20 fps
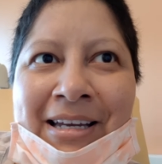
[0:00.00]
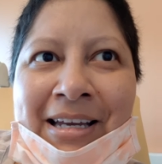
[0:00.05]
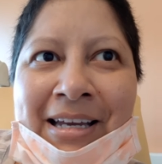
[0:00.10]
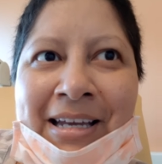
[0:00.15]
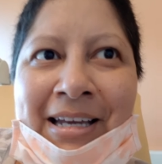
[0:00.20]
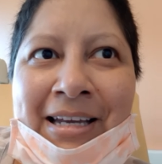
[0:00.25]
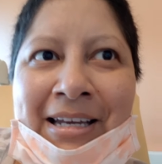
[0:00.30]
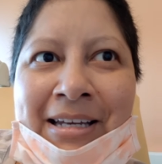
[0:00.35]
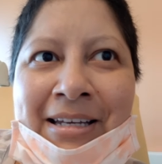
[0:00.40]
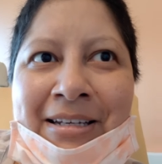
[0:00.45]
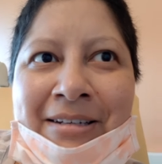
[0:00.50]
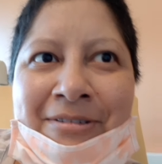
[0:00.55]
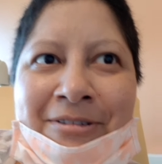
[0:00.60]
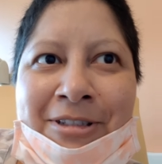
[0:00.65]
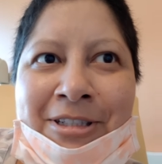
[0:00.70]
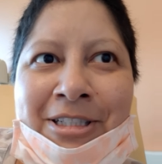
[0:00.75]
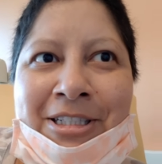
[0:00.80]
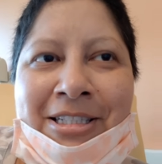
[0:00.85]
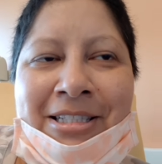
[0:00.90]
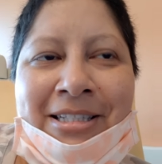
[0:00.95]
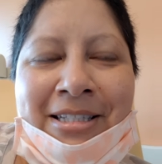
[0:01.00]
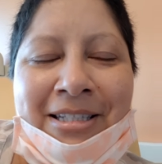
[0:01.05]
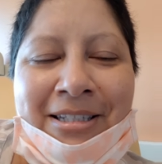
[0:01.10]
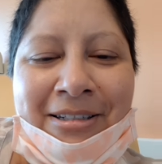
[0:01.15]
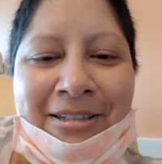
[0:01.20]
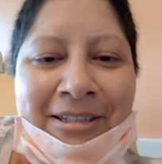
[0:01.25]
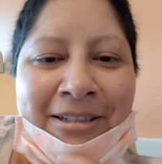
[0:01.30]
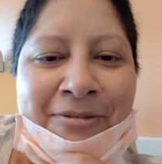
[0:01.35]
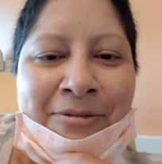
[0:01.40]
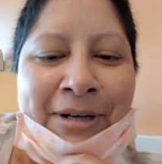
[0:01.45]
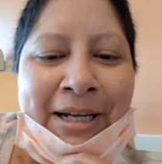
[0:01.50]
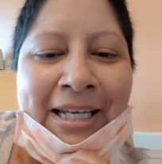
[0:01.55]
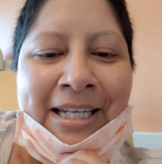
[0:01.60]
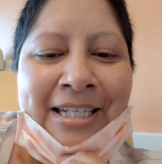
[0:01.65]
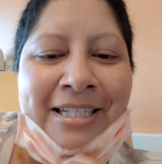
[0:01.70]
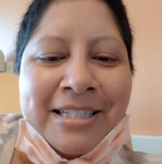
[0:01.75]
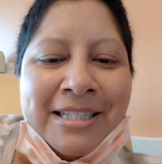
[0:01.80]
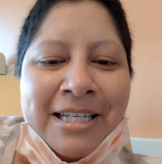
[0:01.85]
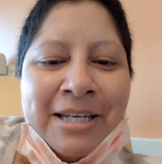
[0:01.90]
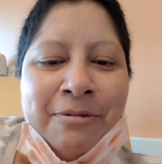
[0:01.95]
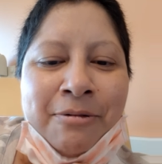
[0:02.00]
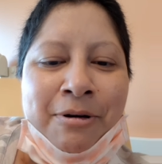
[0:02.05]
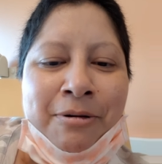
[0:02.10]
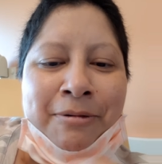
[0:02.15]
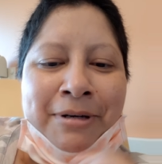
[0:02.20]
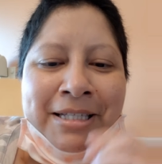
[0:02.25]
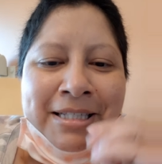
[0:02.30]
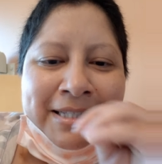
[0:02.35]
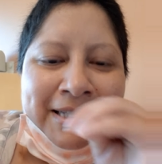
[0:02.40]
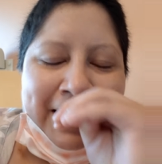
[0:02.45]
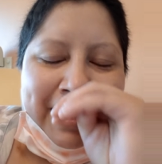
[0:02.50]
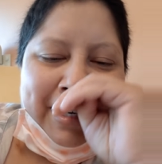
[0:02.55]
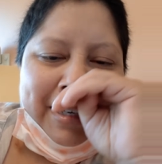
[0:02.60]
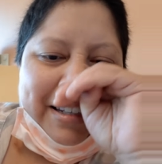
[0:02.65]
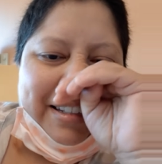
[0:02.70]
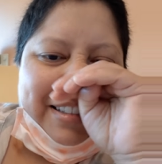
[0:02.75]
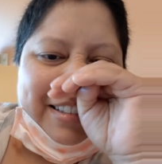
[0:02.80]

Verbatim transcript: and we're just waiting to see what we see.